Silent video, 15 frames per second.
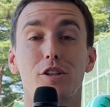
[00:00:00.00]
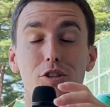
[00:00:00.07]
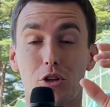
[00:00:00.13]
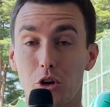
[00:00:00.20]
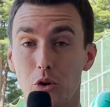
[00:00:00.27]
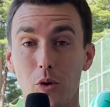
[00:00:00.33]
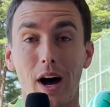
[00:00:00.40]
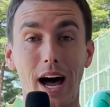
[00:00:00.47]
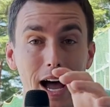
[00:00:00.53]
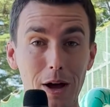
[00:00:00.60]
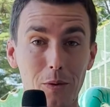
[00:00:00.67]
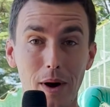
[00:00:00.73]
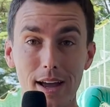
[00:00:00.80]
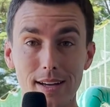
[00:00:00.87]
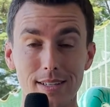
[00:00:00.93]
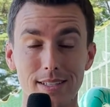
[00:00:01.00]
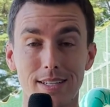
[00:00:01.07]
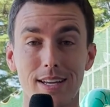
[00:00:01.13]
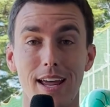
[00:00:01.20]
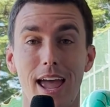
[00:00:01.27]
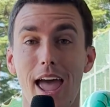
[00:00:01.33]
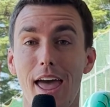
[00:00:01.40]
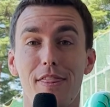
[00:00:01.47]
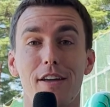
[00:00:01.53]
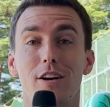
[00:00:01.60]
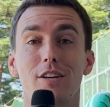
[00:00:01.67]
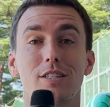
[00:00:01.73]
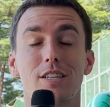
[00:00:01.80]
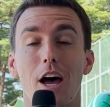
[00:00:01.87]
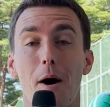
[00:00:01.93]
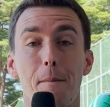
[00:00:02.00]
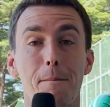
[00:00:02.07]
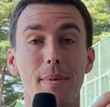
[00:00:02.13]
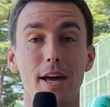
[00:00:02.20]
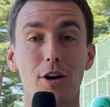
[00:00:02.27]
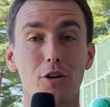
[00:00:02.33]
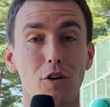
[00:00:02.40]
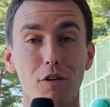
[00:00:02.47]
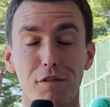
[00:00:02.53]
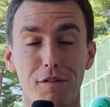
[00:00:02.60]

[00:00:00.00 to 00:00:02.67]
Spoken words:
two highways, and there's a mineral